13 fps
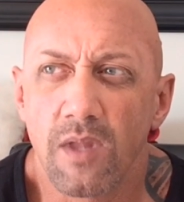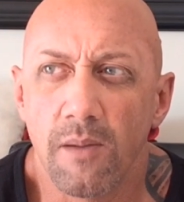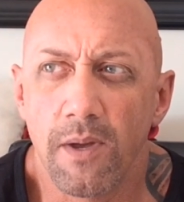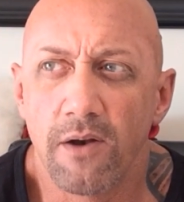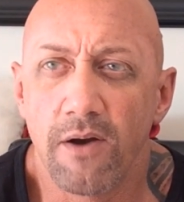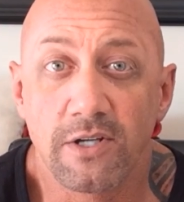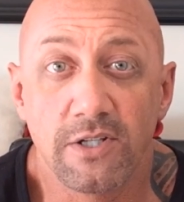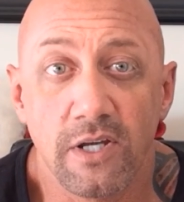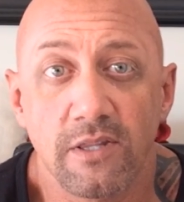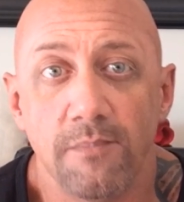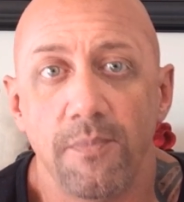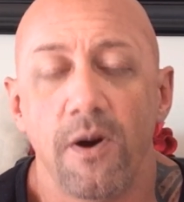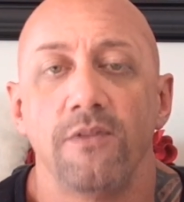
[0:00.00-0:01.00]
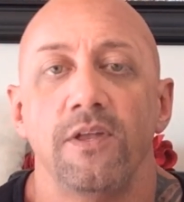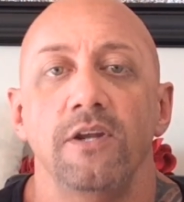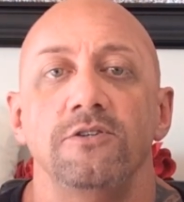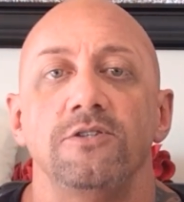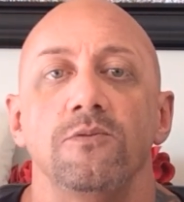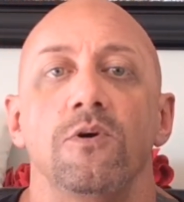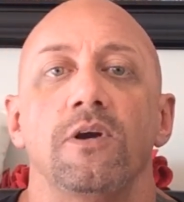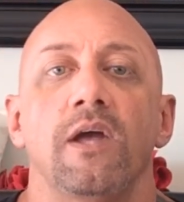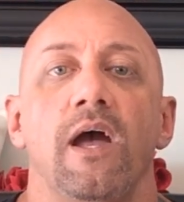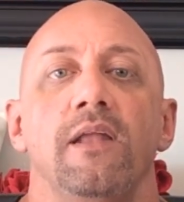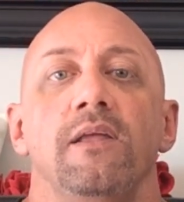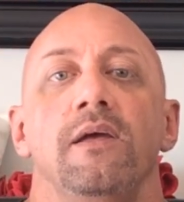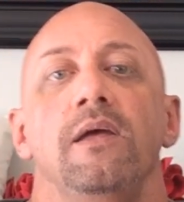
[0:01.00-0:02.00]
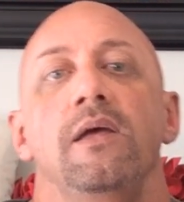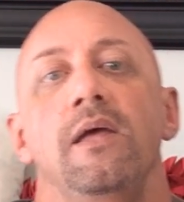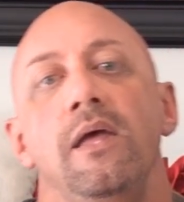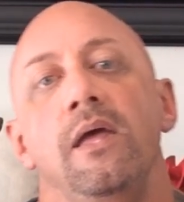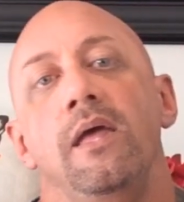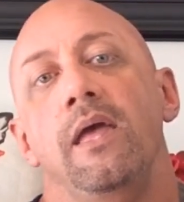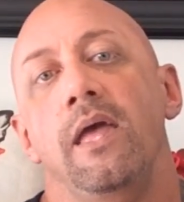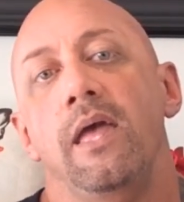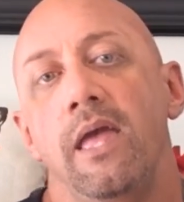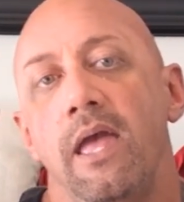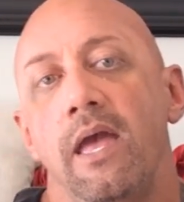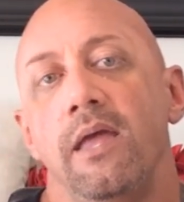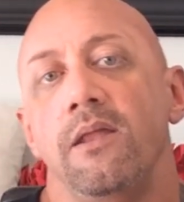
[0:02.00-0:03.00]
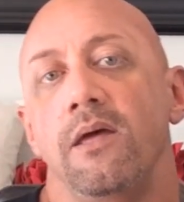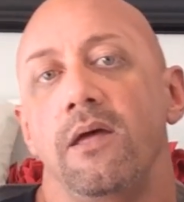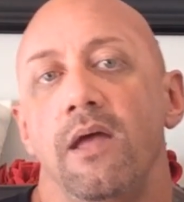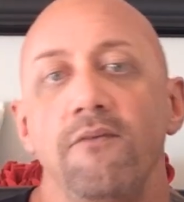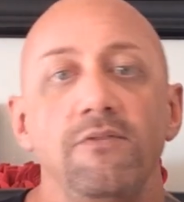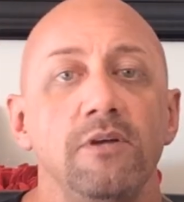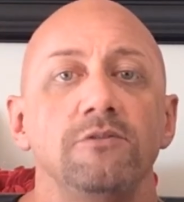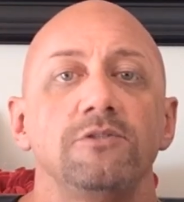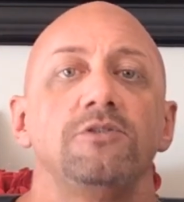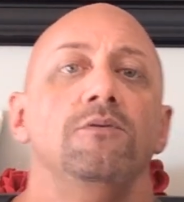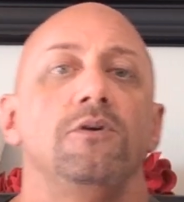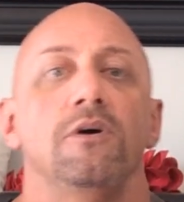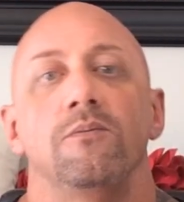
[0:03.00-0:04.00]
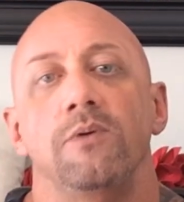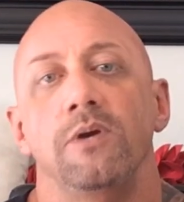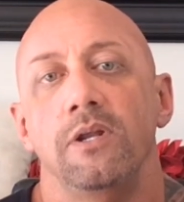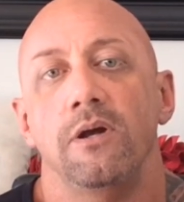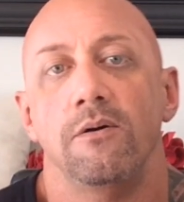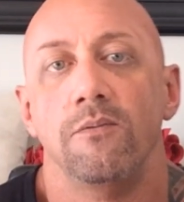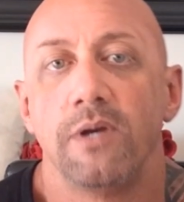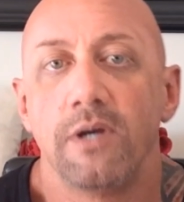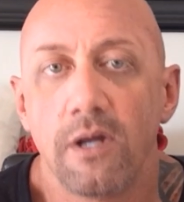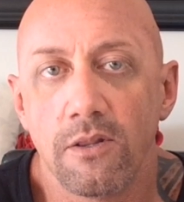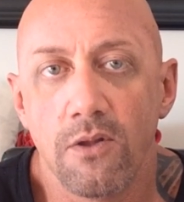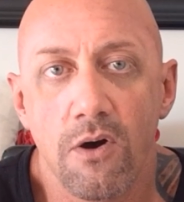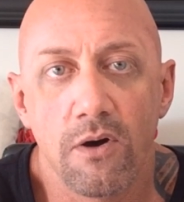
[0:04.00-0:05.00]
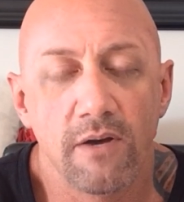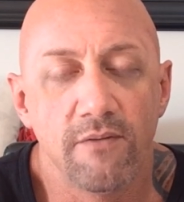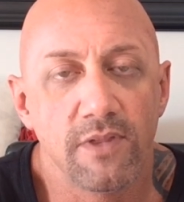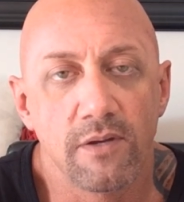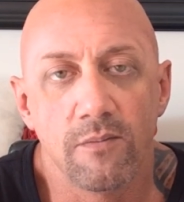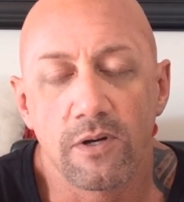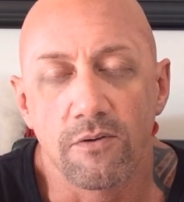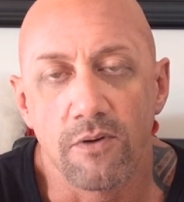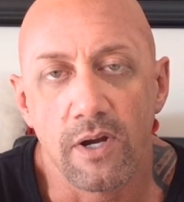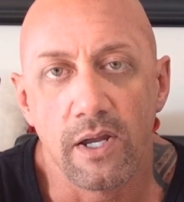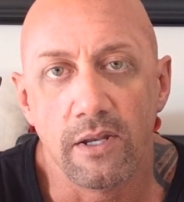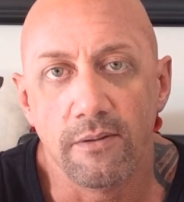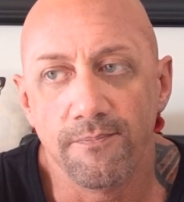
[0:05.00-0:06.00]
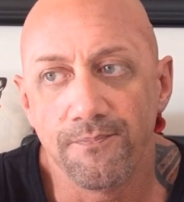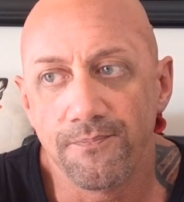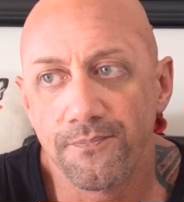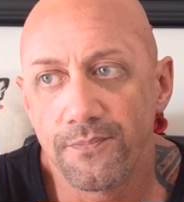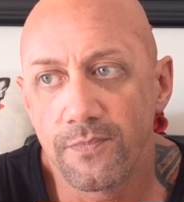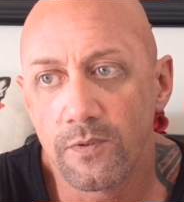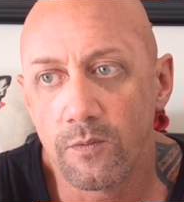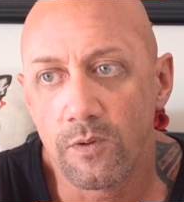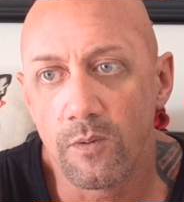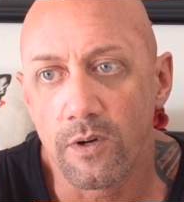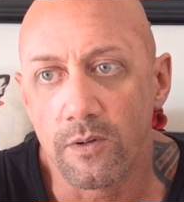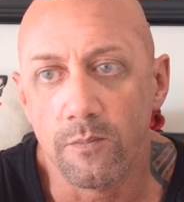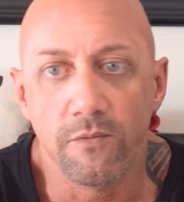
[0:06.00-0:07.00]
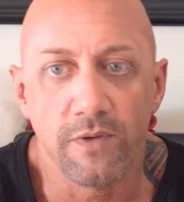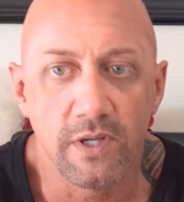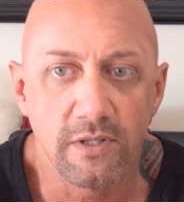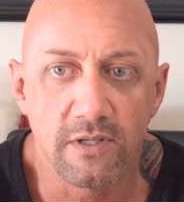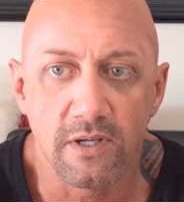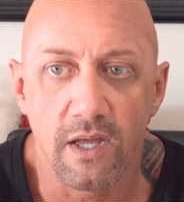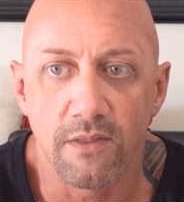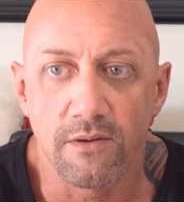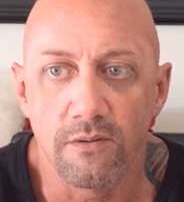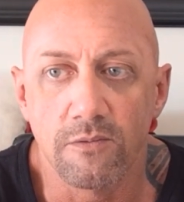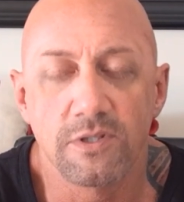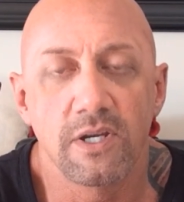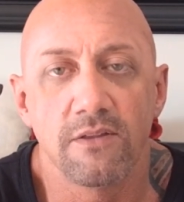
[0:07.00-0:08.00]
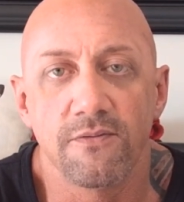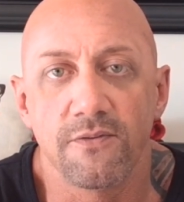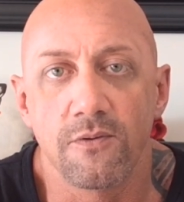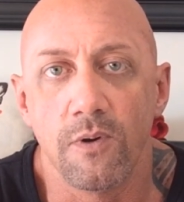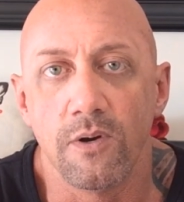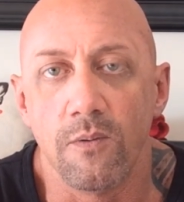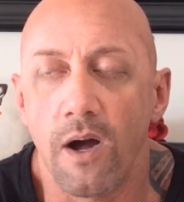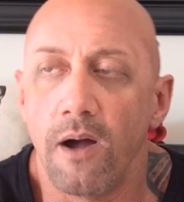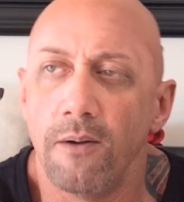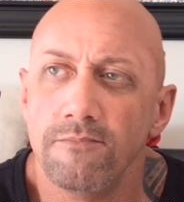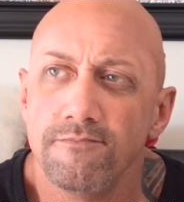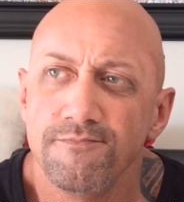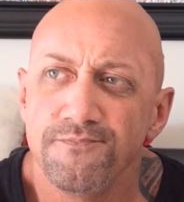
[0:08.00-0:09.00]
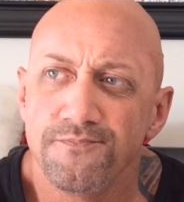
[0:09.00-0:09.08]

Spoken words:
I met her actually at the bar that I used to work at. And everything was going good. We, you know, we got along. Everything went great. We wound up moving in together. We're together for quite a while.